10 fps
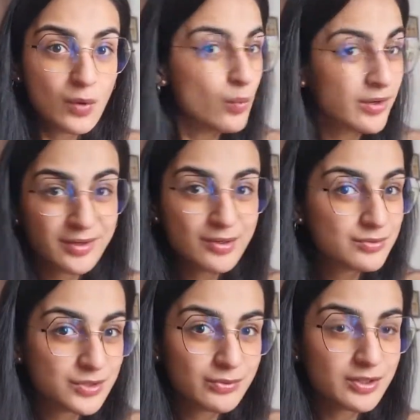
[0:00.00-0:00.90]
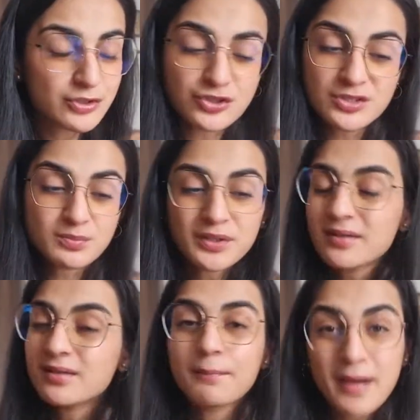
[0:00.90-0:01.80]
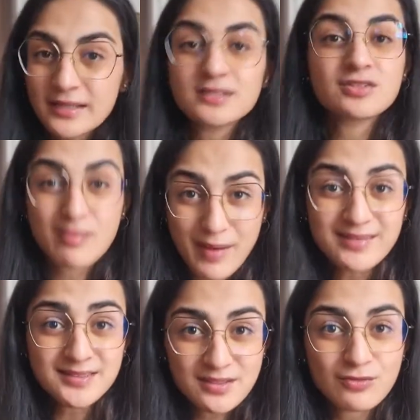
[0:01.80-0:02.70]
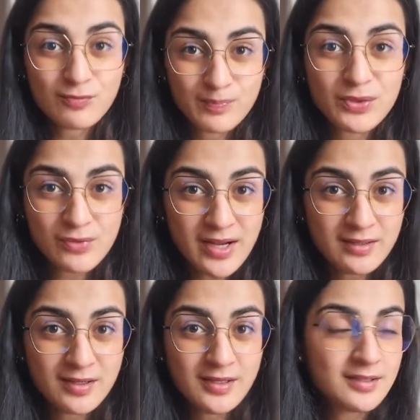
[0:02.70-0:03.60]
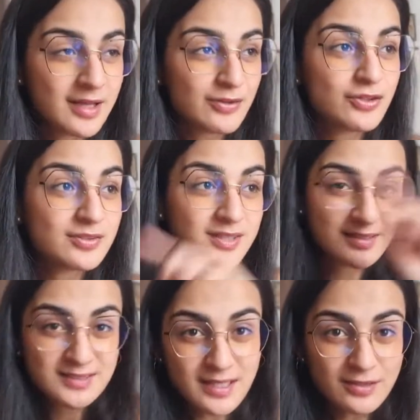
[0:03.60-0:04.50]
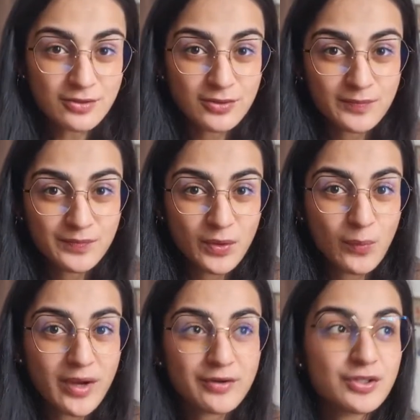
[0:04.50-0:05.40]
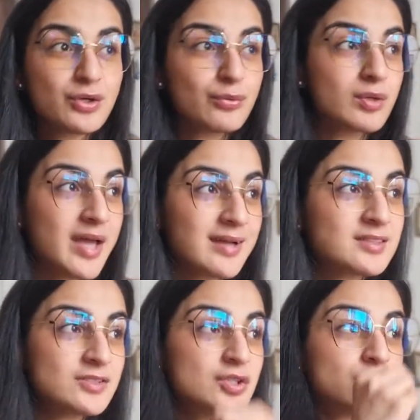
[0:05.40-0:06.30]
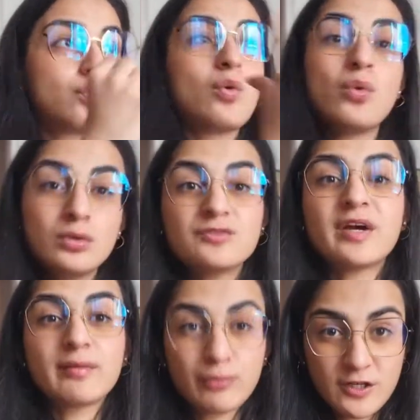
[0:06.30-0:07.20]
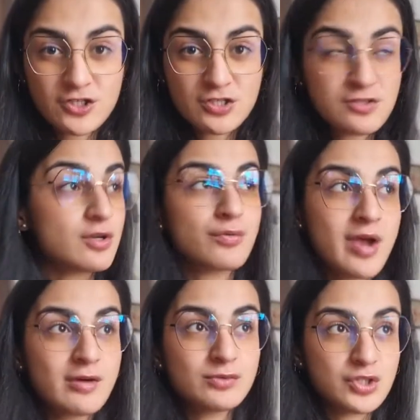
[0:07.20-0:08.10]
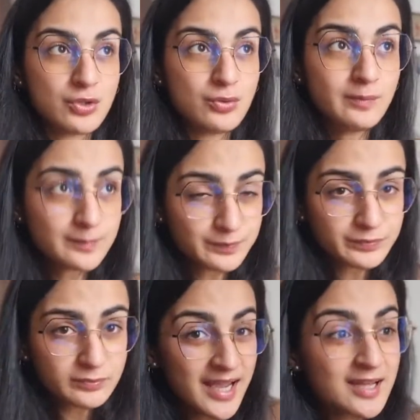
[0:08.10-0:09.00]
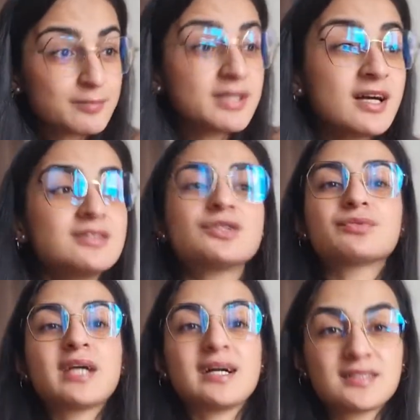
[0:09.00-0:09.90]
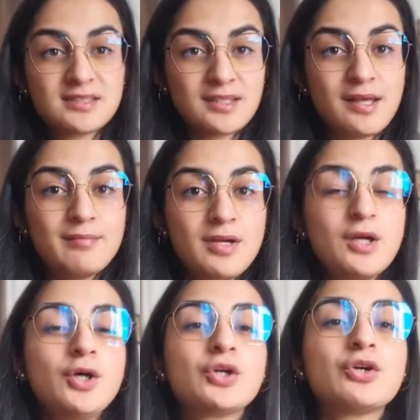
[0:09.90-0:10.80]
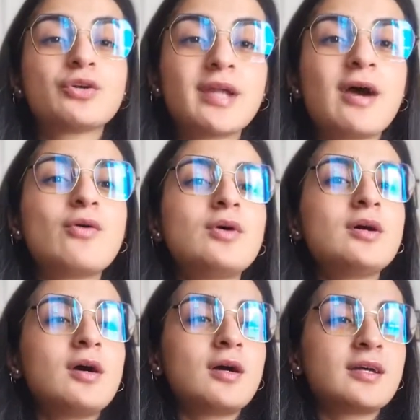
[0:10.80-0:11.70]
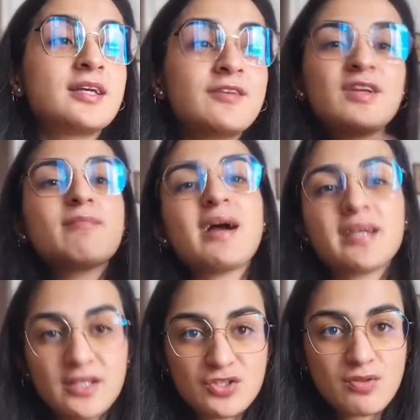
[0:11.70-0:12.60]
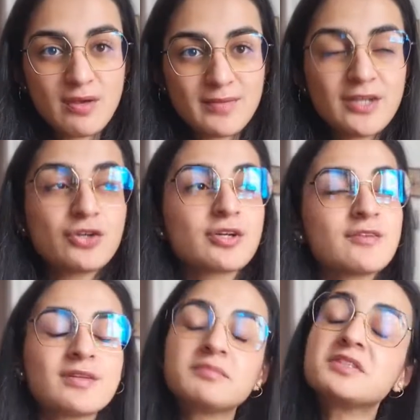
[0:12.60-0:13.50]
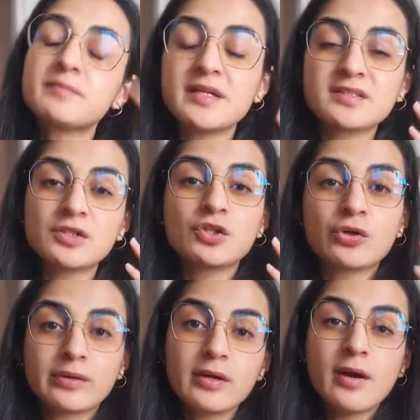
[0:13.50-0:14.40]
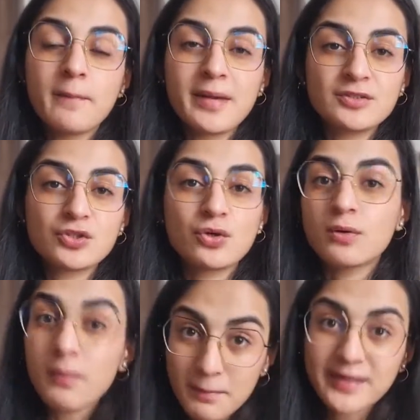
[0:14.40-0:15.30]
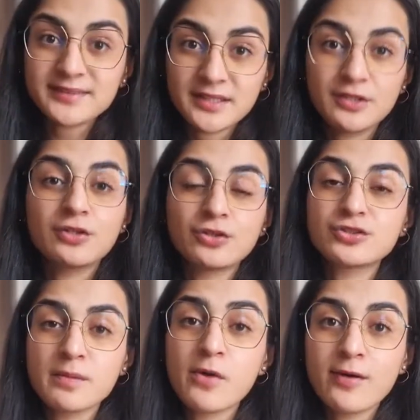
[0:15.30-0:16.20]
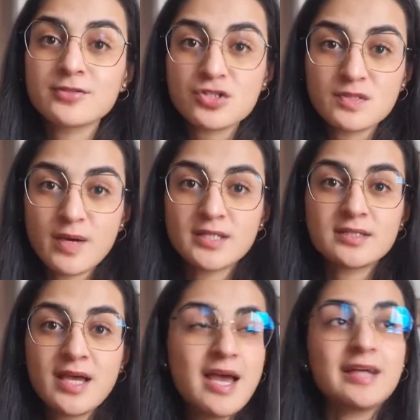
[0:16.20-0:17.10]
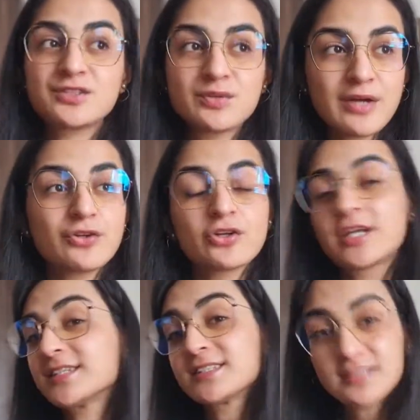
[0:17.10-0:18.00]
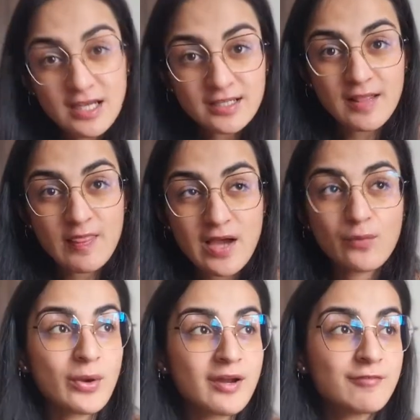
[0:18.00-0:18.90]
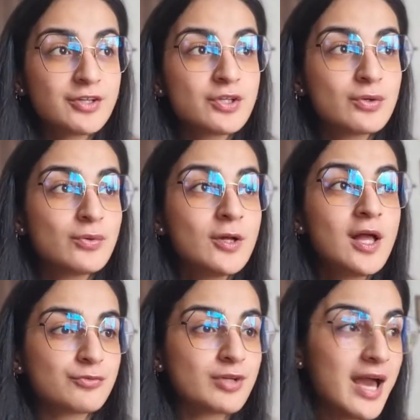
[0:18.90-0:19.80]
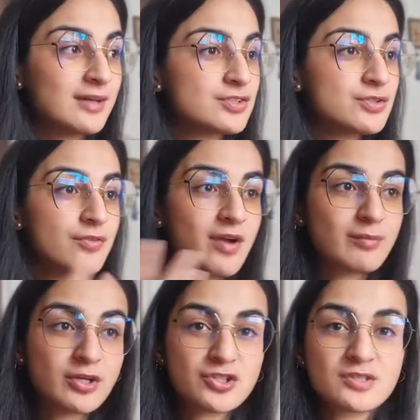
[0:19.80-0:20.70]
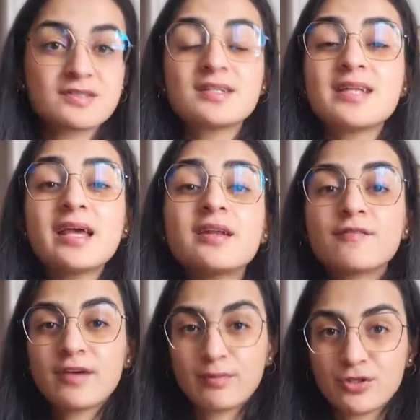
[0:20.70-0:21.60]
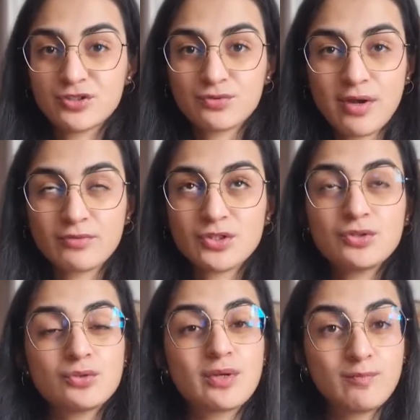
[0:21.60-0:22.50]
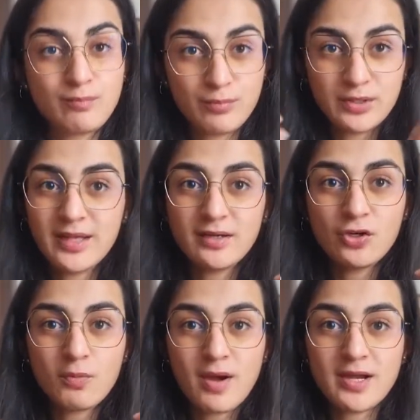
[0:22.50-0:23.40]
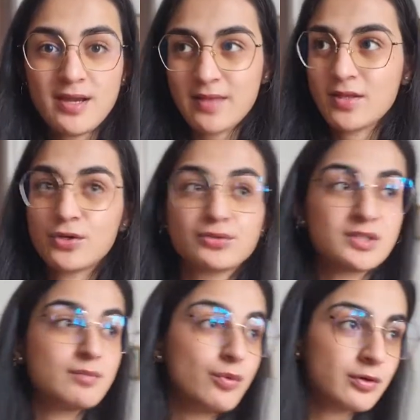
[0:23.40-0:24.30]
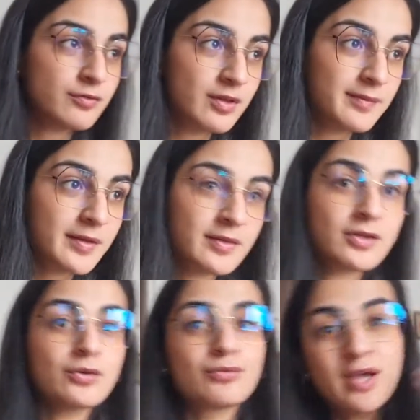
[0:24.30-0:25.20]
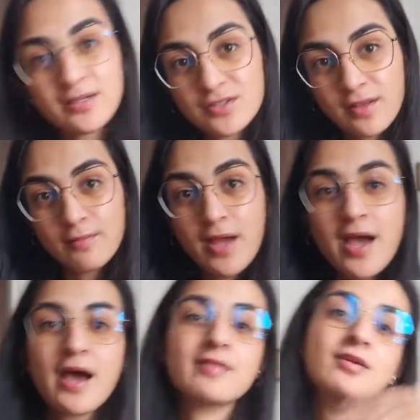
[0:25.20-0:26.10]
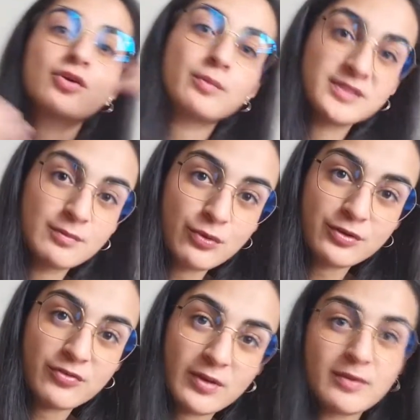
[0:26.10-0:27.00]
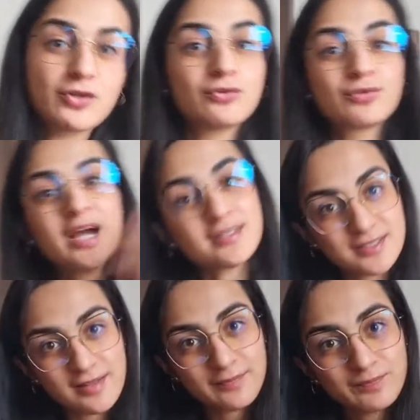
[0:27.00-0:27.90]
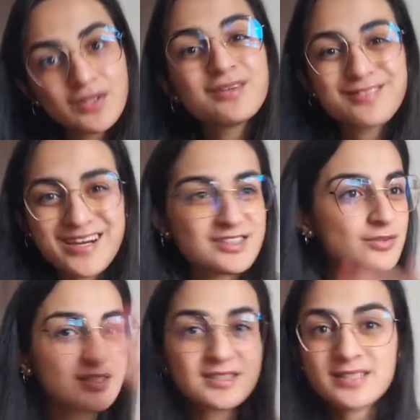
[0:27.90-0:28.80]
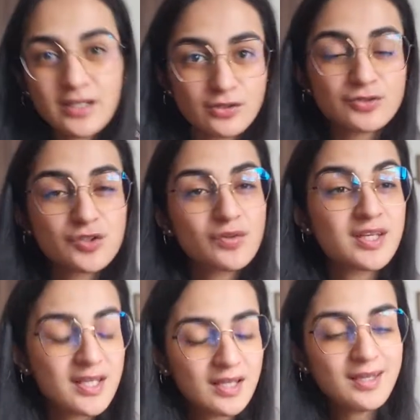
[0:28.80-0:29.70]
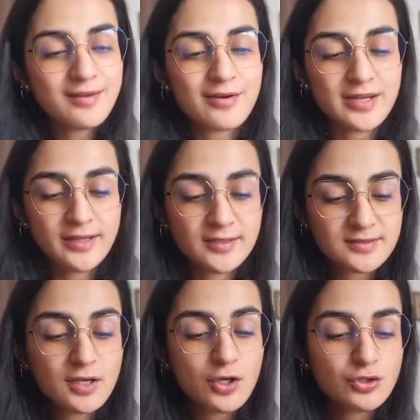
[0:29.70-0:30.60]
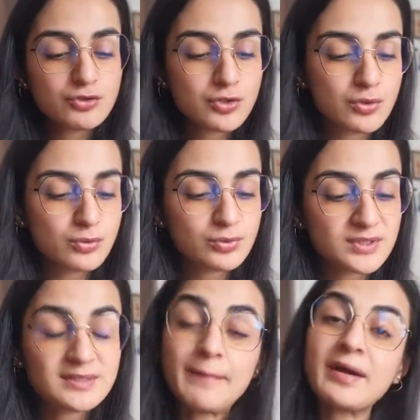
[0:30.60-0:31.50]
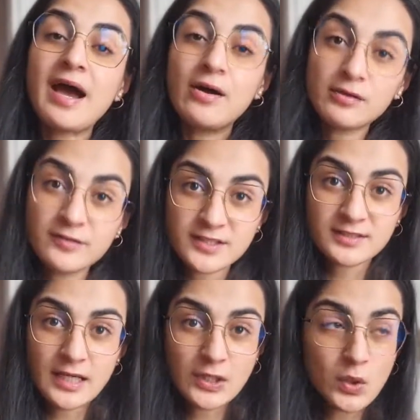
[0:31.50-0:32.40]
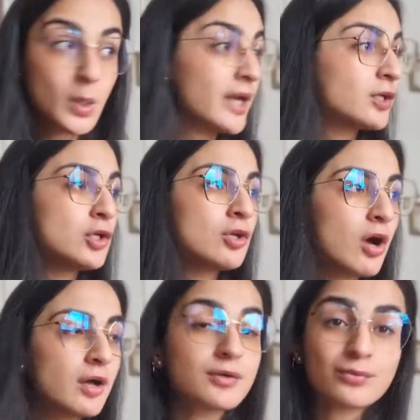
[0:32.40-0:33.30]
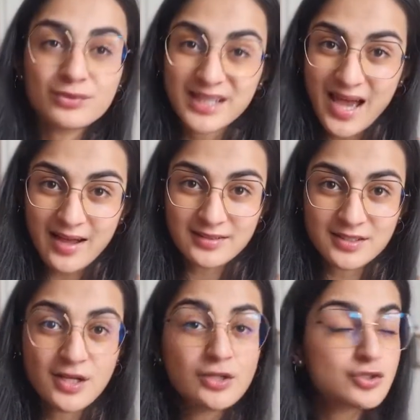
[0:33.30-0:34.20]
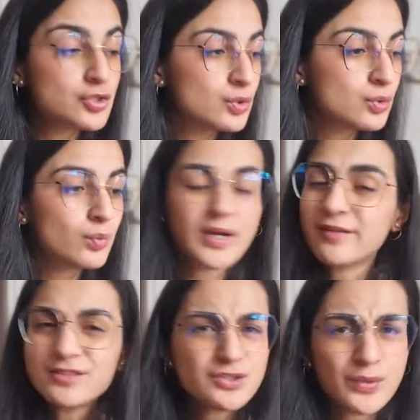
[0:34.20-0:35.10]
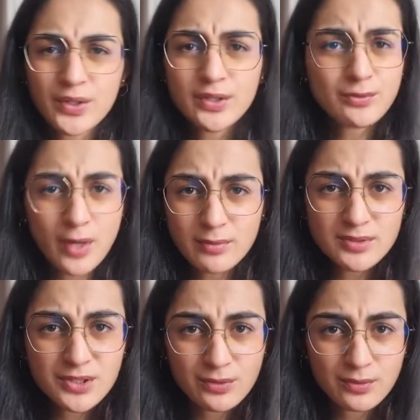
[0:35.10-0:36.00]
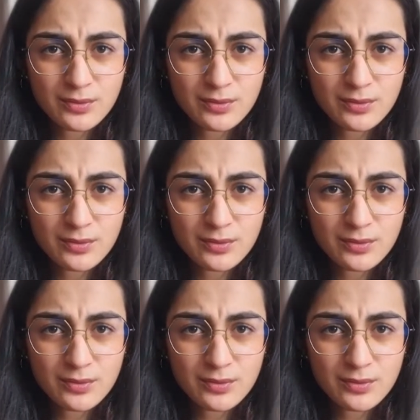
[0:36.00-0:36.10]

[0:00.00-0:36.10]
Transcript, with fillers: what are you doing? You're just bringing them back into the basket, right? Now you're in that cycle where you're reacting to your old vibrations around you, and because you're reacting to them, you're now giving back into them, and you're giving them space in your mental basket, in your subconscious mind. And so now you're going to get stuck in that. Whenever you react to the vibrations, the negative vibrations around you, you put that in your mind, and then you'll see more of them, and then you'll react to them, and then you'll see more of them, and you'll react to them, right? So it's a cycle. So the key here is to step out of the cycle and not react to whatever's going on around you.